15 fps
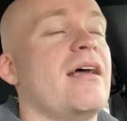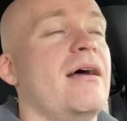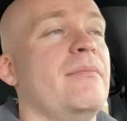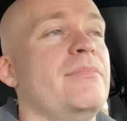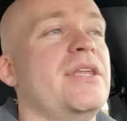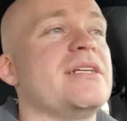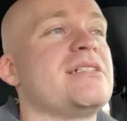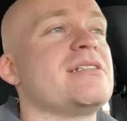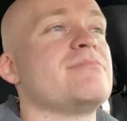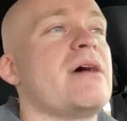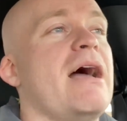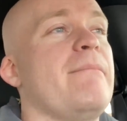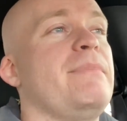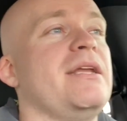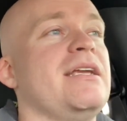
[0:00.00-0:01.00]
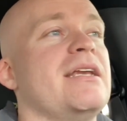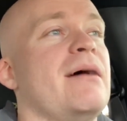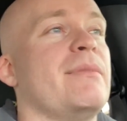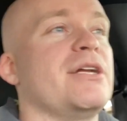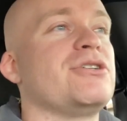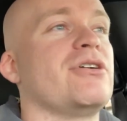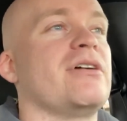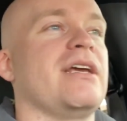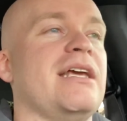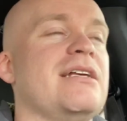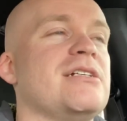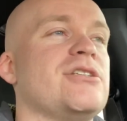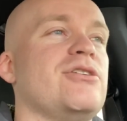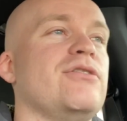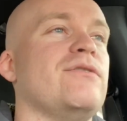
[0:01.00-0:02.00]
This is my opinion. Now, my truck
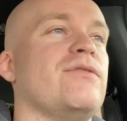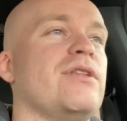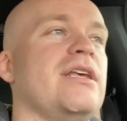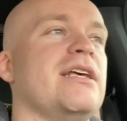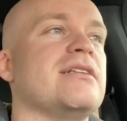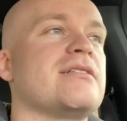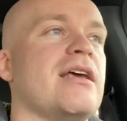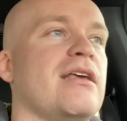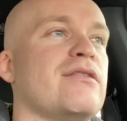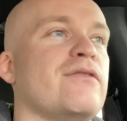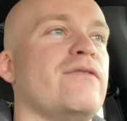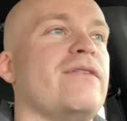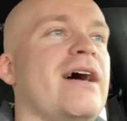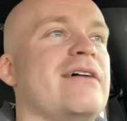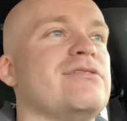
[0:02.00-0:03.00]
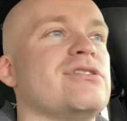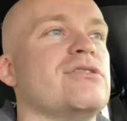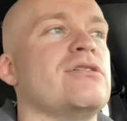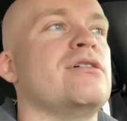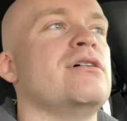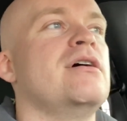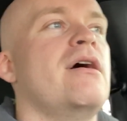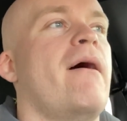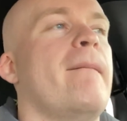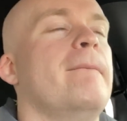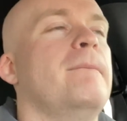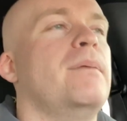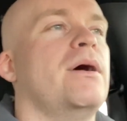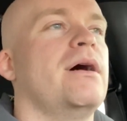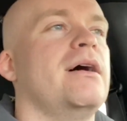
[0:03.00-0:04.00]
is tuned for the intake through 5-star,
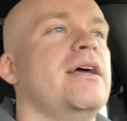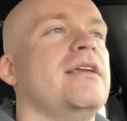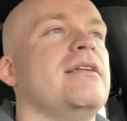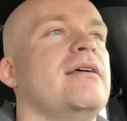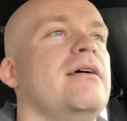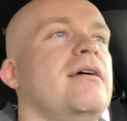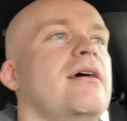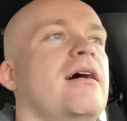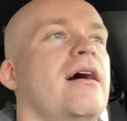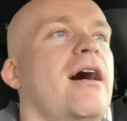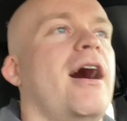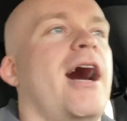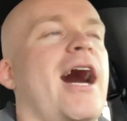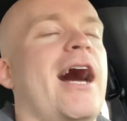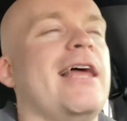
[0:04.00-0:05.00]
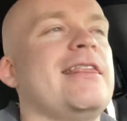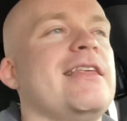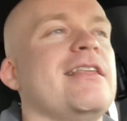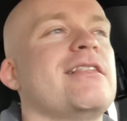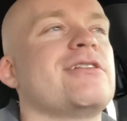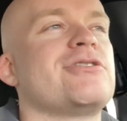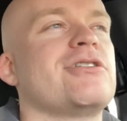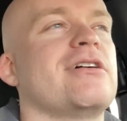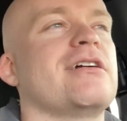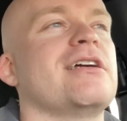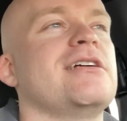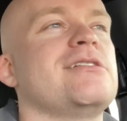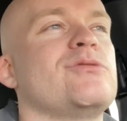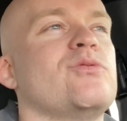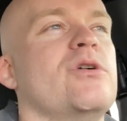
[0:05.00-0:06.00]
but I think the truck
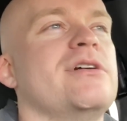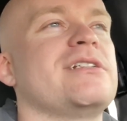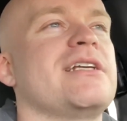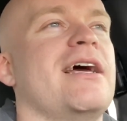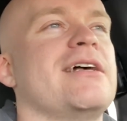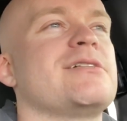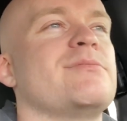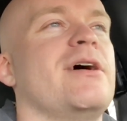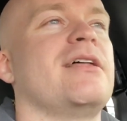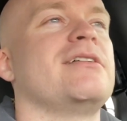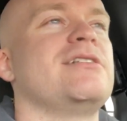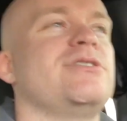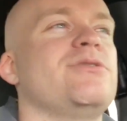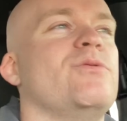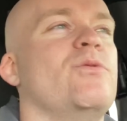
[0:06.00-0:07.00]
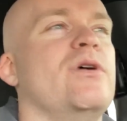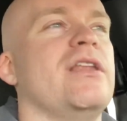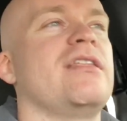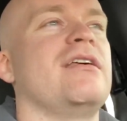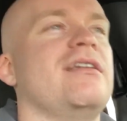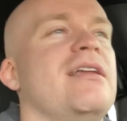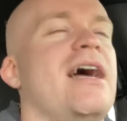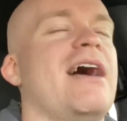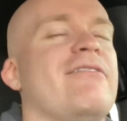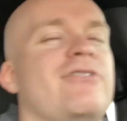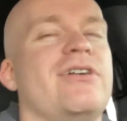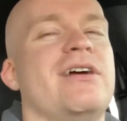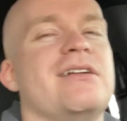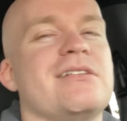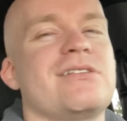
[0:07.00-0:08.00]
gets worse gas mileage with it
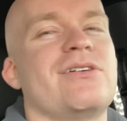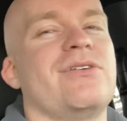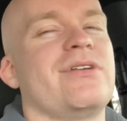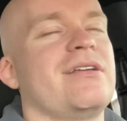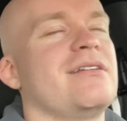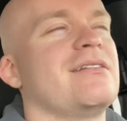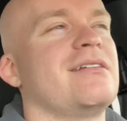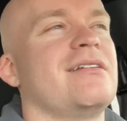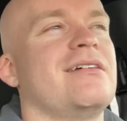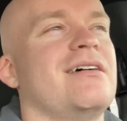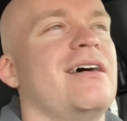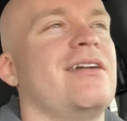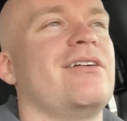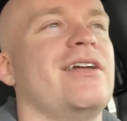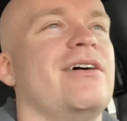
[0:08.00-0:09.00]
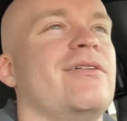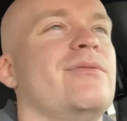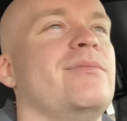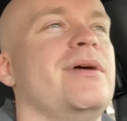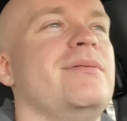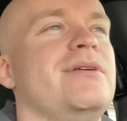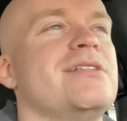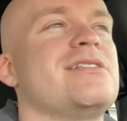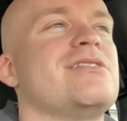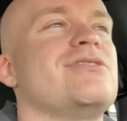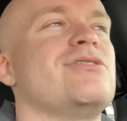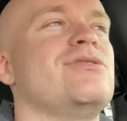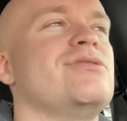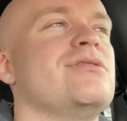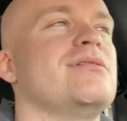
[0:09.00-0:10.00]
after I installed it. I don't know. Maybe it's the
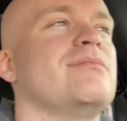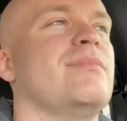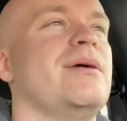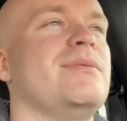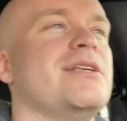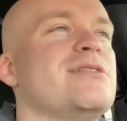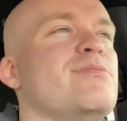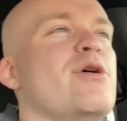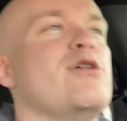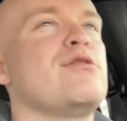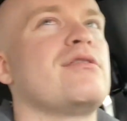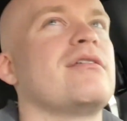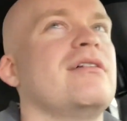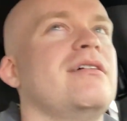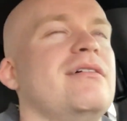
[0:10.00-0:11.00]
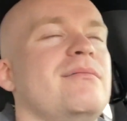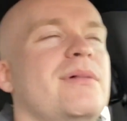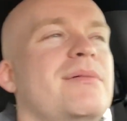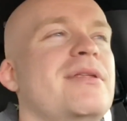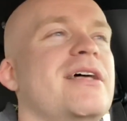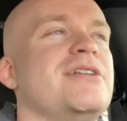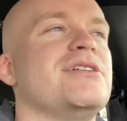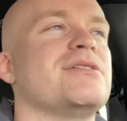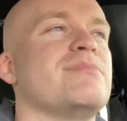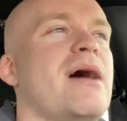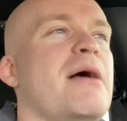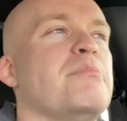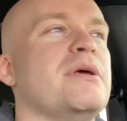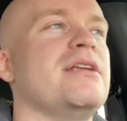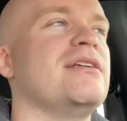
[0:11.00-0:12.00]
tune. Maybe it's both. Maybe that's just
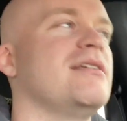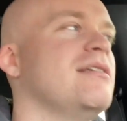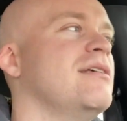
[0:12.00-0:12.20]
my opinion.